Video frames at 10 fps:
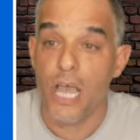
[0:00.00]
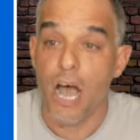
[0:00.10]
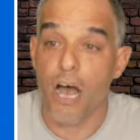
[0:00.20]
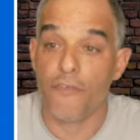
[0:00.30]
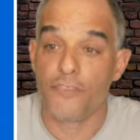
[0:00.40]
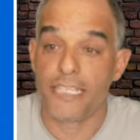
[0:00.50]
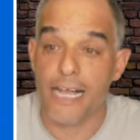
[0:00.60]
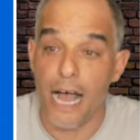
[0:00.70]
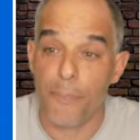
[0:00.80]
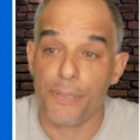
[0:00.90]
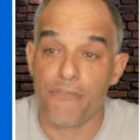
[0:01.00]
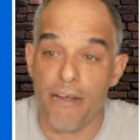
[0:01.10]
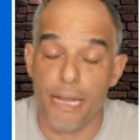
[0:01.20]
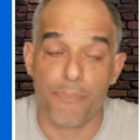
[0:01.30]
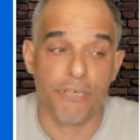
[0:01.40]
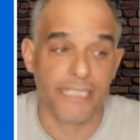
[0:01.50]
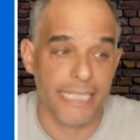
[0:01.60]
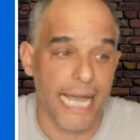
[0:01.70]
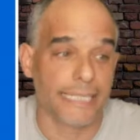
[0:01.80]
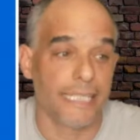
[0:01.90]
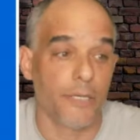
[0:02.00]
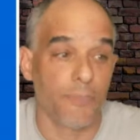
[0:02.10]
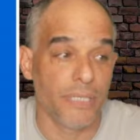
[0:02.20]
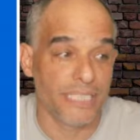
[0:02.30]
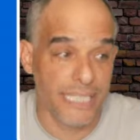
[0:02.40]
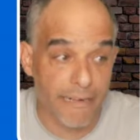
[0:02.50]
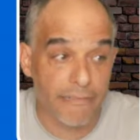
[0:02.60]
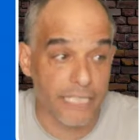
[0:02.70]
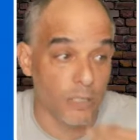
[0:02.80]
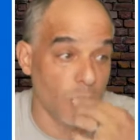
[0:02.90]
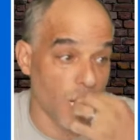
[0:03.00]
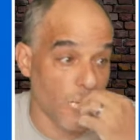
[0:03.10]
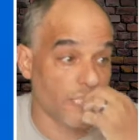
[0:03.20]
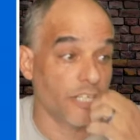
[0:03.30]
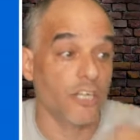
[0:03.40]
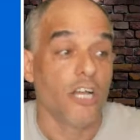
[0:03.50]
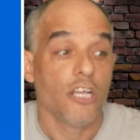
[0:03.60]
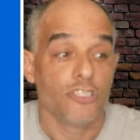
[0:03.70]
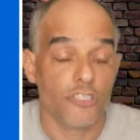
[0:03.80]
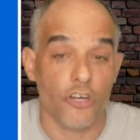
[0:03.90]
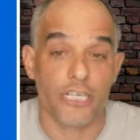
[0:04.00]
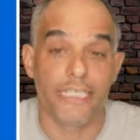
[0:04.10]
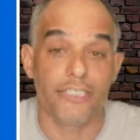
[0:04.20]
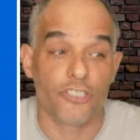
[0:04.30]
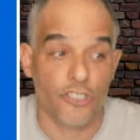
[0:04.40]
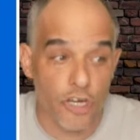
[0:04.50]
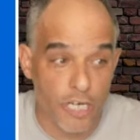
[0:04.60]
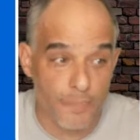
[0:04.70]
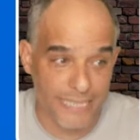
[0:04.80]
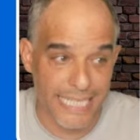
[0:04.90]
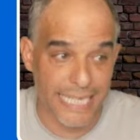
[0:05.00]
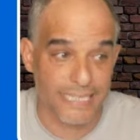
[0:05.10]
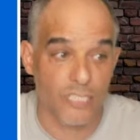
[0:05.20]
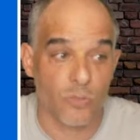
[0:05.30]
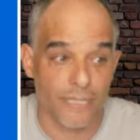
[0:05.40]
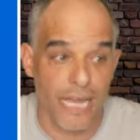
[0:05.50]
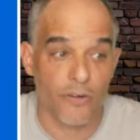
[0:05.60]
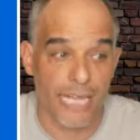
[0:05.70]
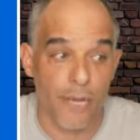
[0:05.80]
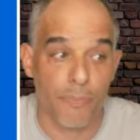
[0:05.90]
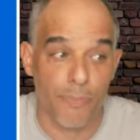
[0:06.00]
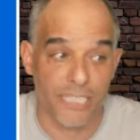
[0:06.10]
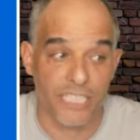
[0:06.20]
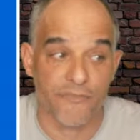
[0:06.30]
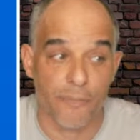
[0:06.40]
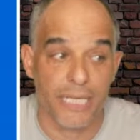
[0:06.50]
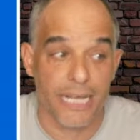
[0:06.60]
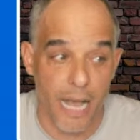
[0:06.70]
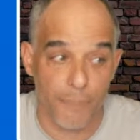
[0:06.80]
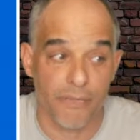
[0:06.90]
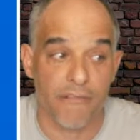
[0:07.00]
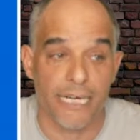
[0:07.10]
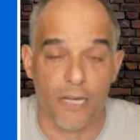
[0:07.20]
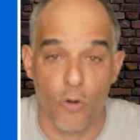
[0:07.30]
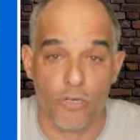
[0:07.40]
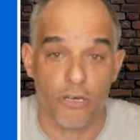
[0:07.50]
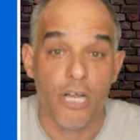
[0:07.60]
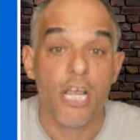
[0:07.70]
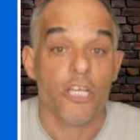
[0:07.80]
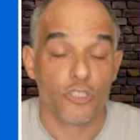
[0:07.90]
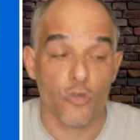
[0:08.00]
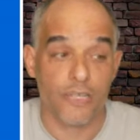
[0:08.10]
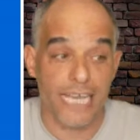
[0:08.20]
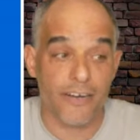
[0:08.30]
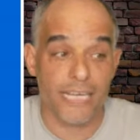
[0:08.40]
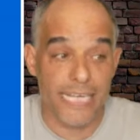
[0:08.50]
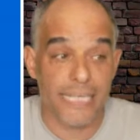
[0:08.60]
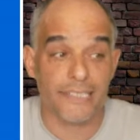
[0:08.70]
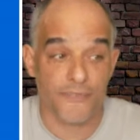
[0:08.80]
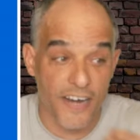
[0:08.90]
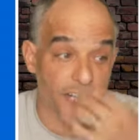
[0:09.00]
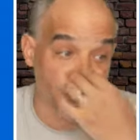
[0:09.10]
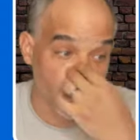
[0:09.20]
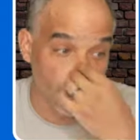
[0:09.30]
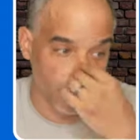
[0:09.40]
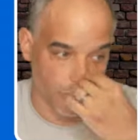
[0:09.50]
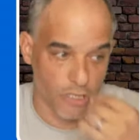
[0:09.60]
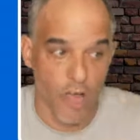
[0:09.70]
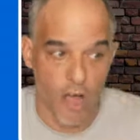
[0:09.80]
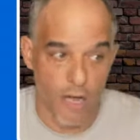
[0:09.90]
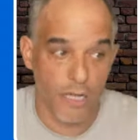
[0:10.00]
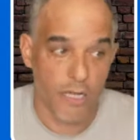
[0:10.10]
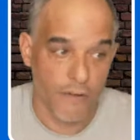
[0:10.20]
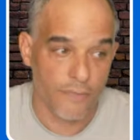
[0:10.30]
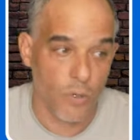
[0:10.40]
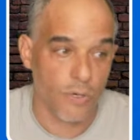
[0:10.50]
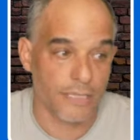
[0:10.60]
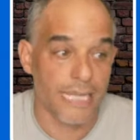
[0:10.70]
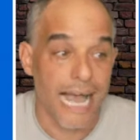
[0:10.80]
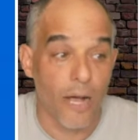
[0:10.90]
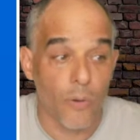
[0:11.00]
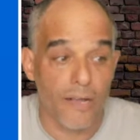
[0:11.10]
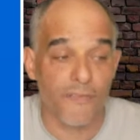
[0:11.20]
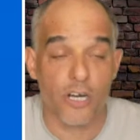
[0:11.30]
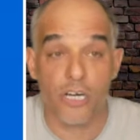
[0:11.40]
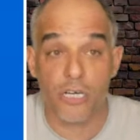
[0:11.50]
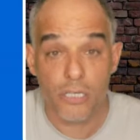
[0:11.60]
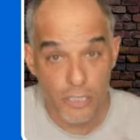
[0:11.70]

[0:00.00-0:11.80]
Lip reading: of copyright protected material under certain circumstances without getting permission from the copyright owner. So there is fair use law, of course. However,